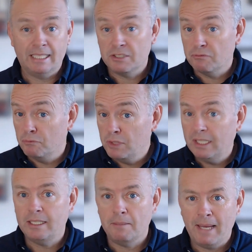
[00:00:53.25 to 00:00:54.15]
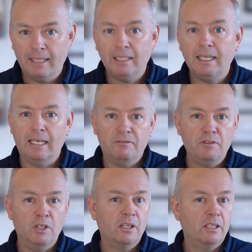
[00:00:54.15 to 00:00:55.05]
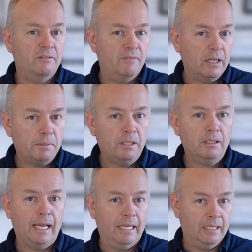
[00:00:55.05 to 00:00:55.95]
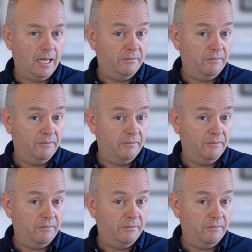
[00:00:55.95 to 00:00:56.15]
It's really demanding, and if you're not a developer and